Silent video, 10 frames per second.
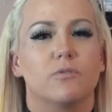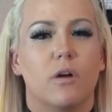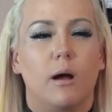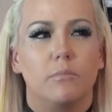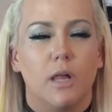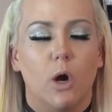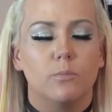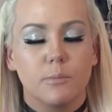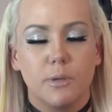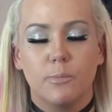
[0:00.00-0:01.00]
of Rob
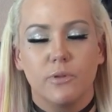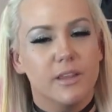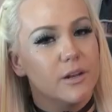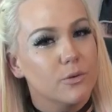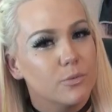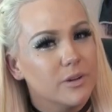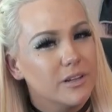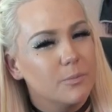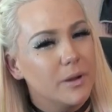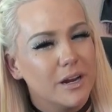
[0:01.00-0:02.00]
Lowe. People that are
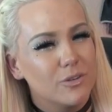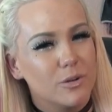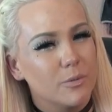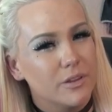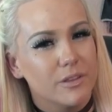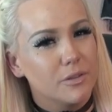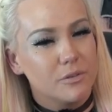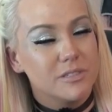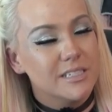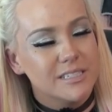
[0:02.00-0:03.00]
real paranormal
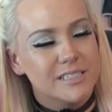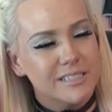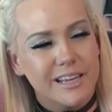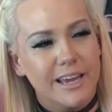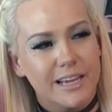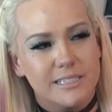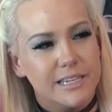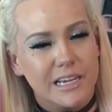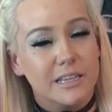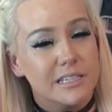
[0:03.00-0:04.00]
enthusiasts can't
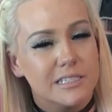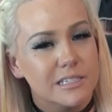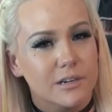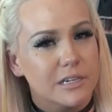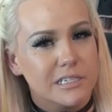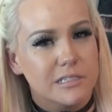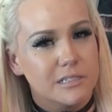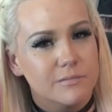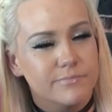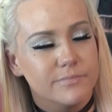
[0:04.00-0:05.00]
take this
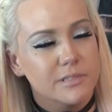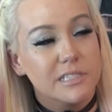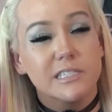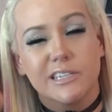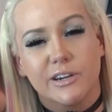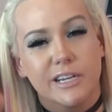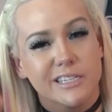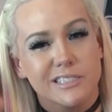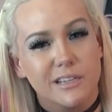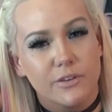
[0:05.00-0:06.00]
series
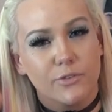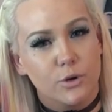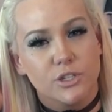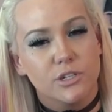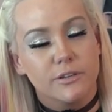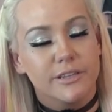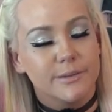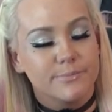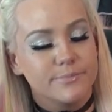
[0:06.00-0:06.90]
serious, unfortunately.